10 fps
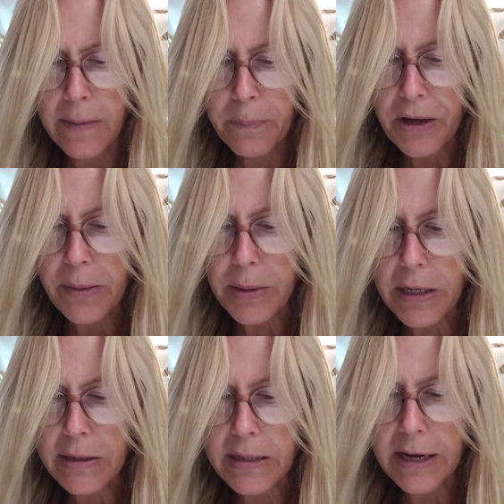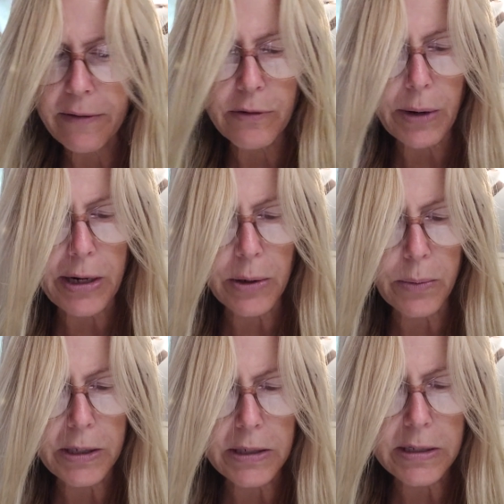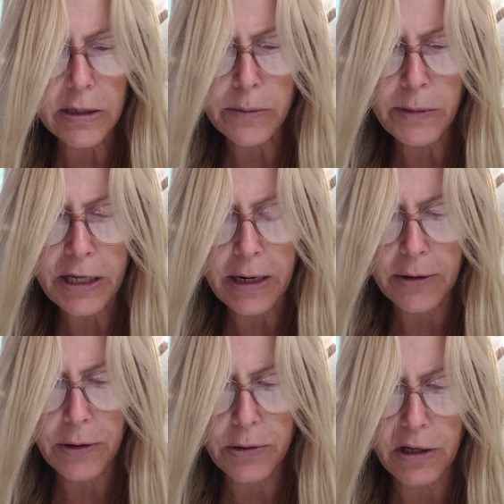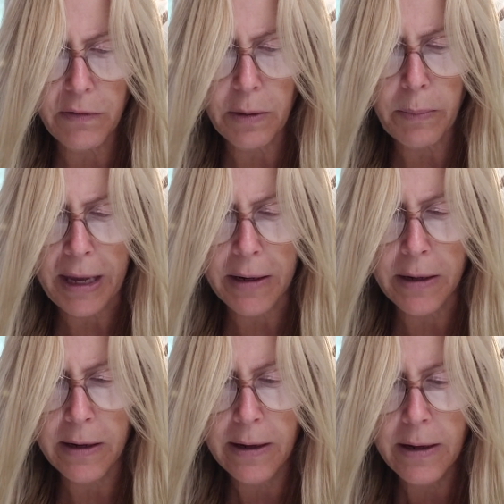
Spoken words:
not because I have greater wisdom than other living men,